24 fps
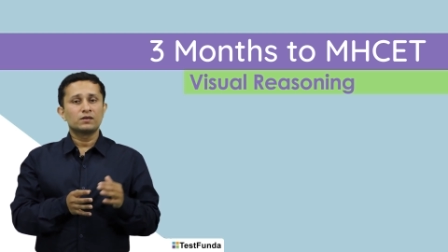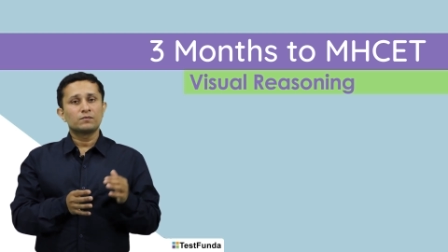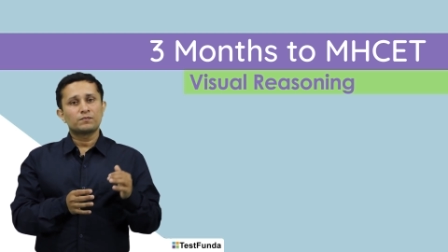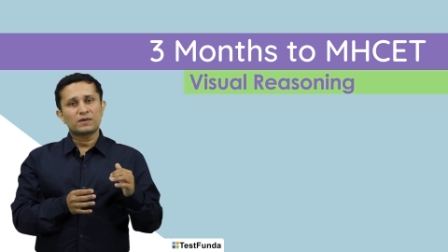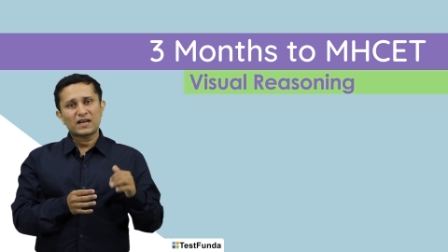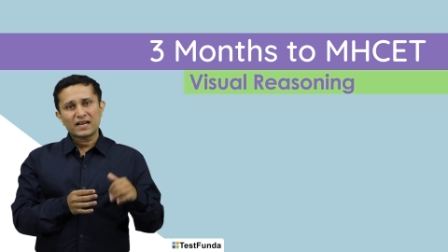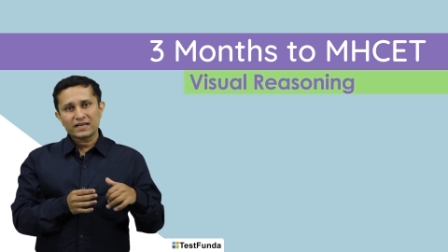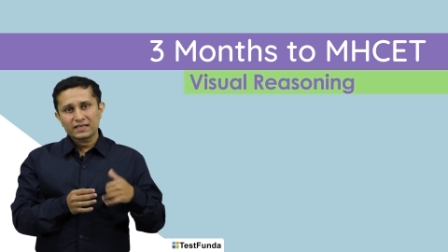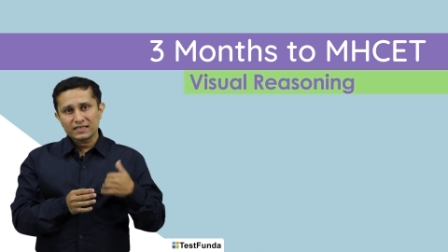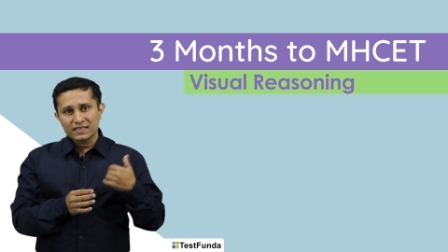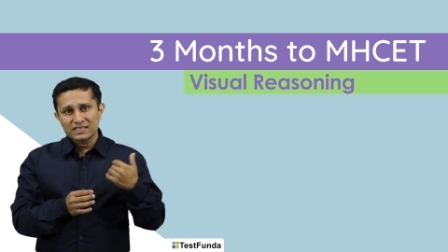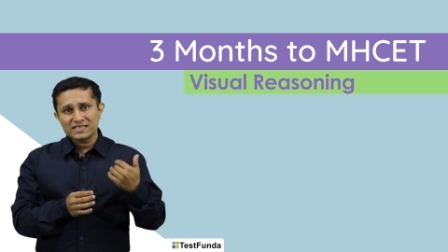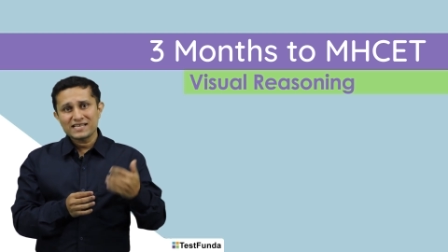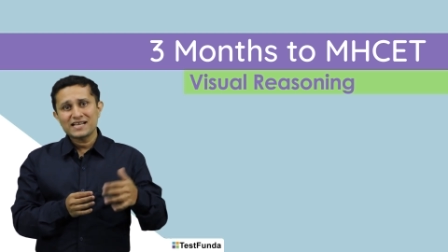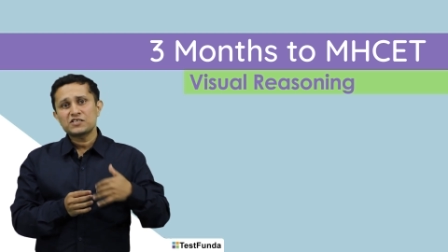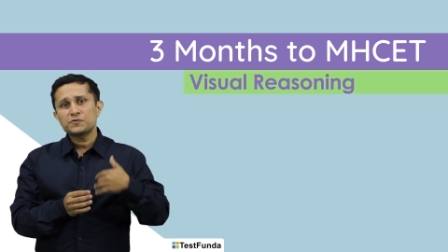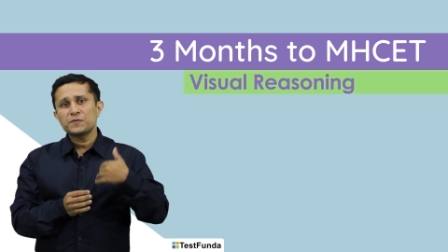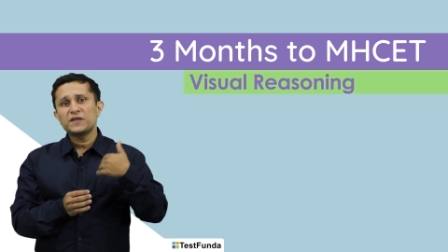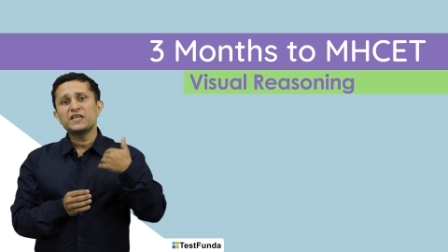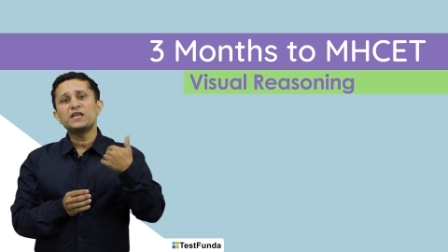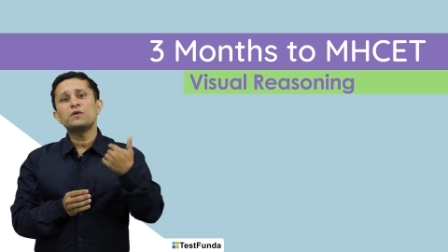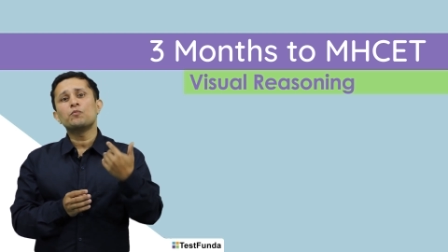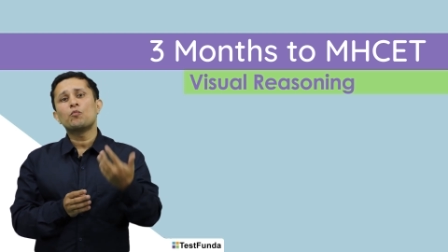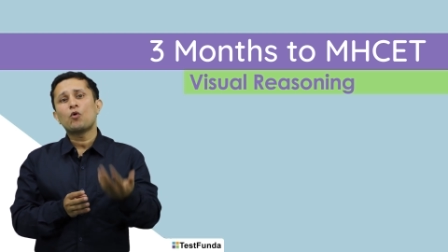Practice as
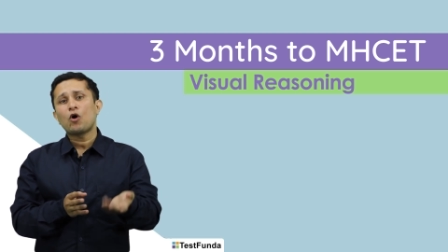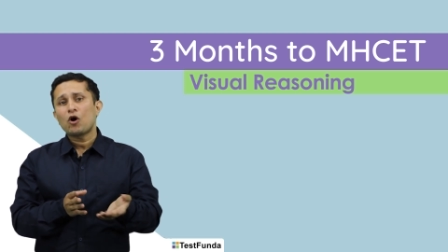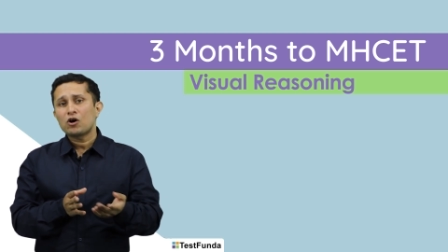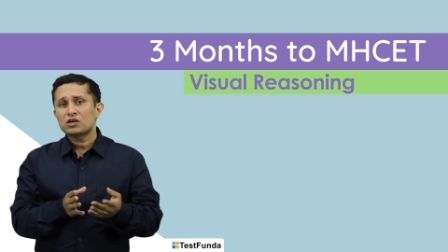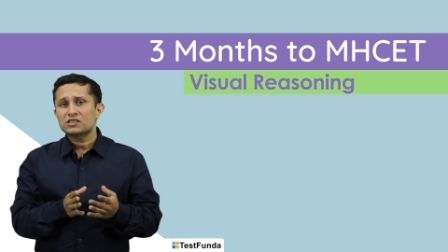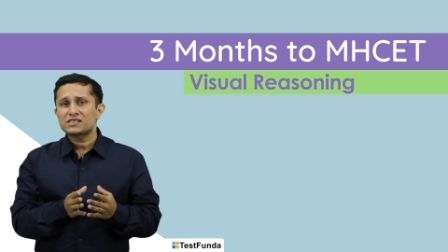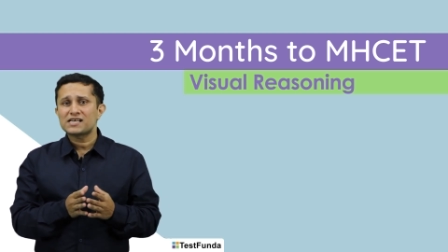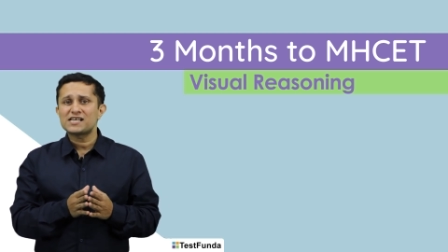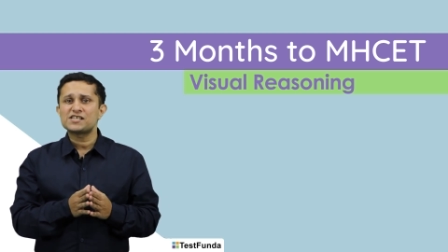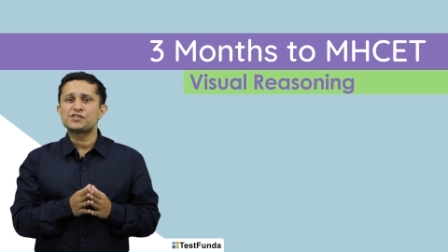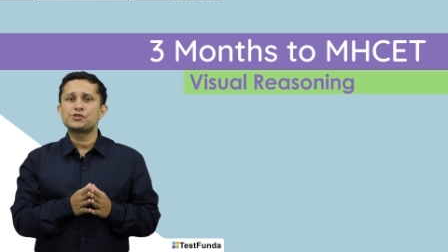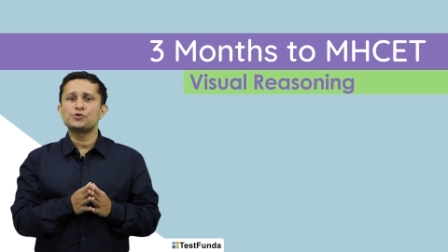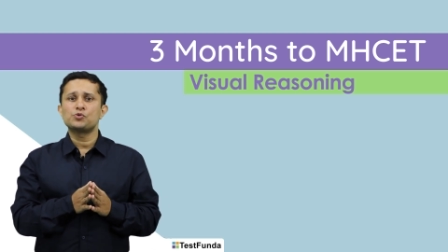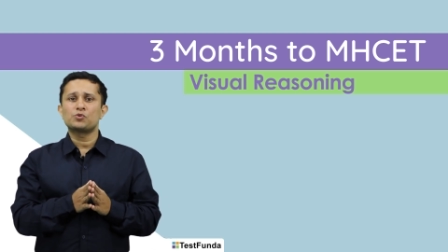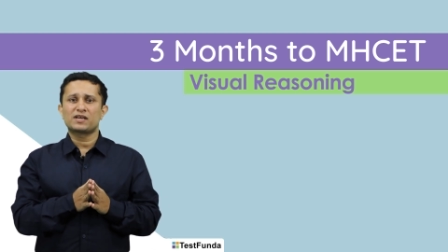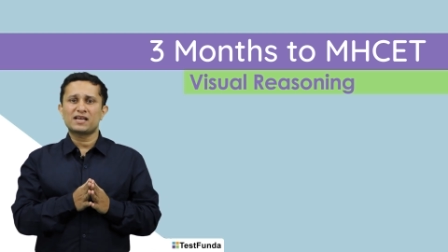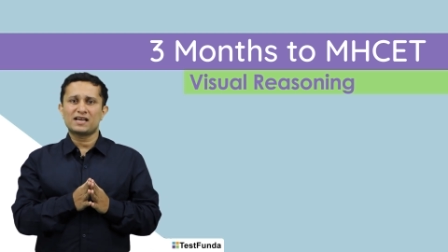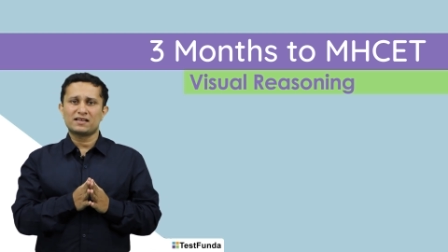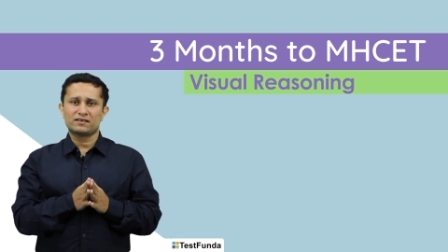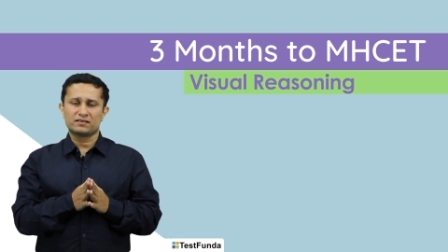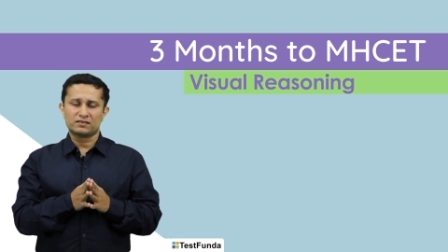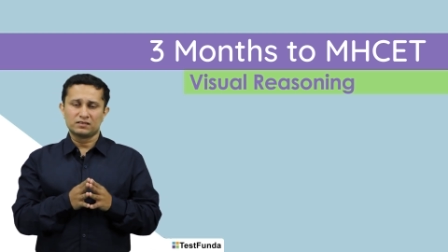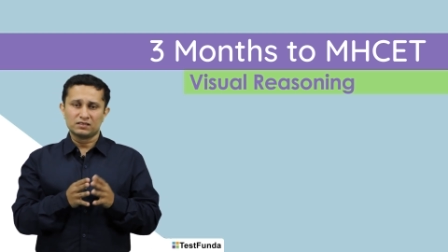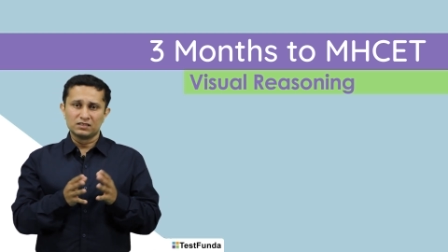many mocks as you
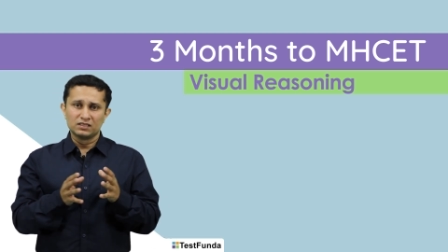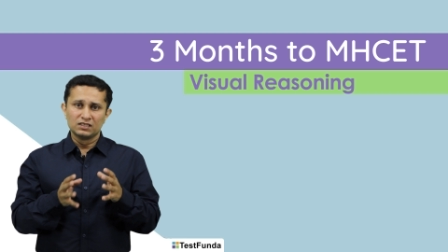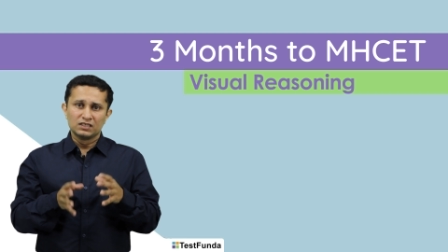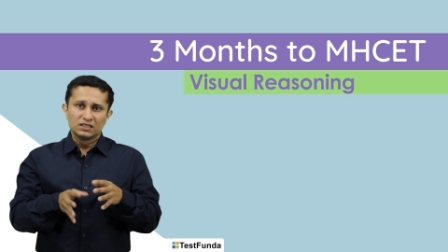can.